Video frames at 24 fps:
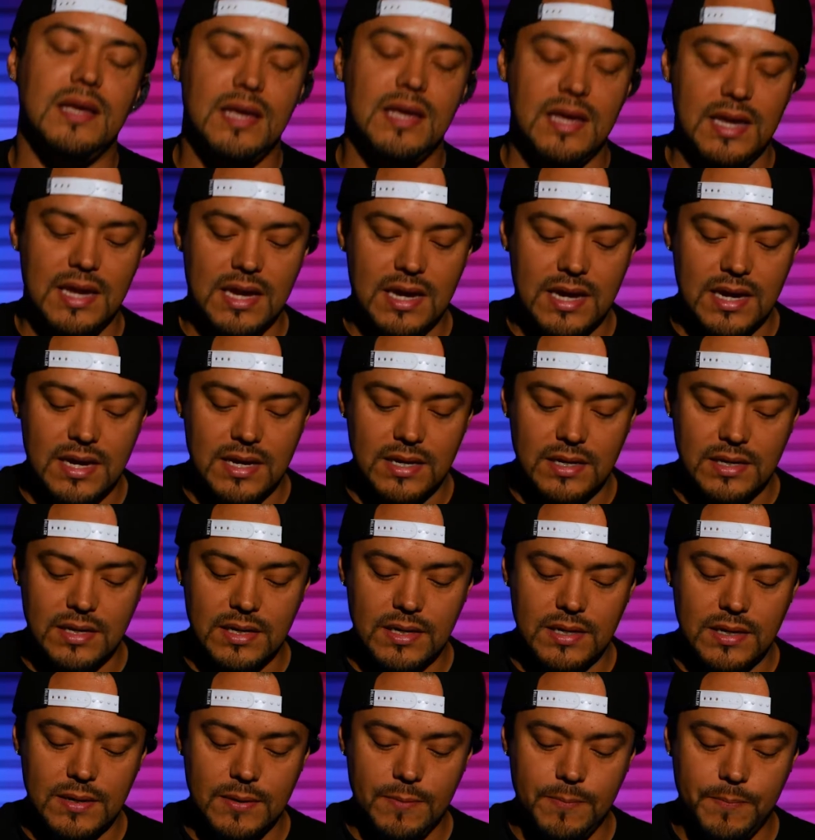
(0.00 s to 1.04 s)
and
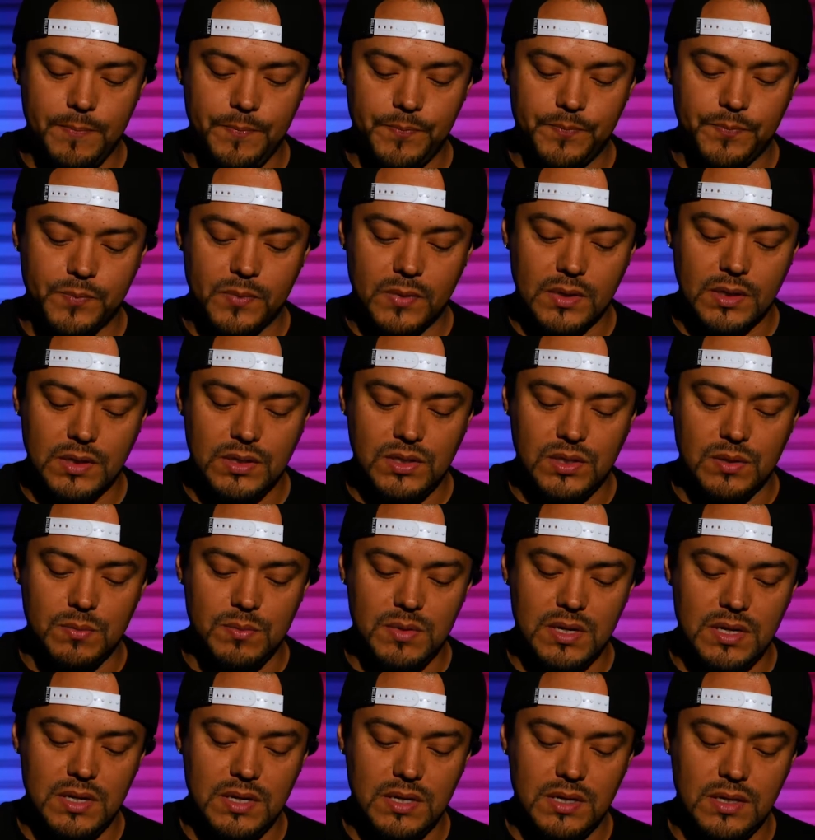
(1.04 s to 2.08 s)
to
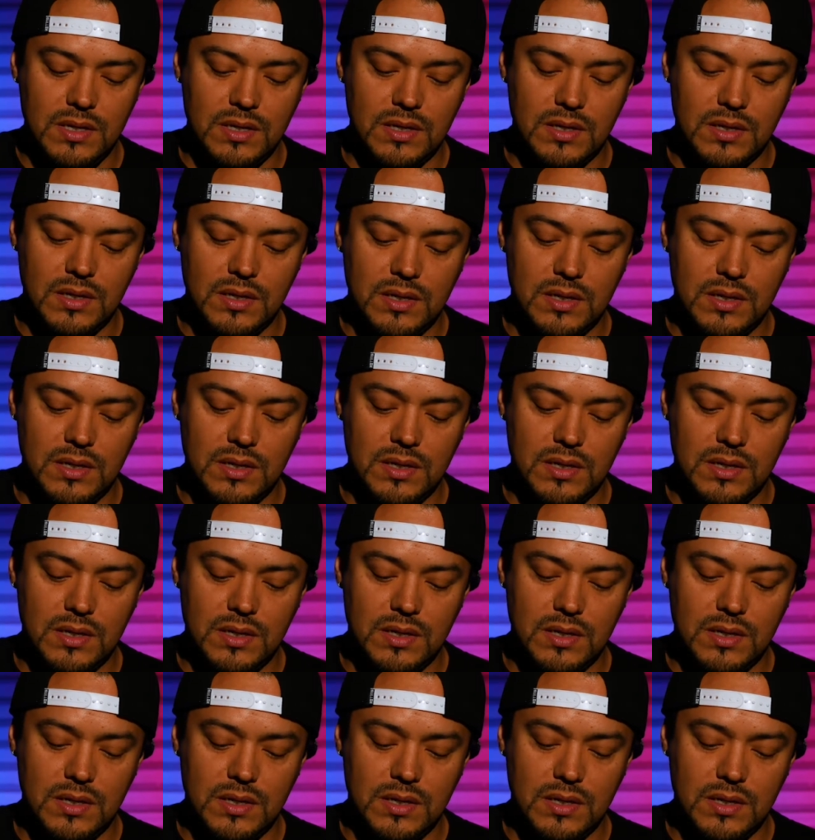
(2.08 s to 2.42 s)
me,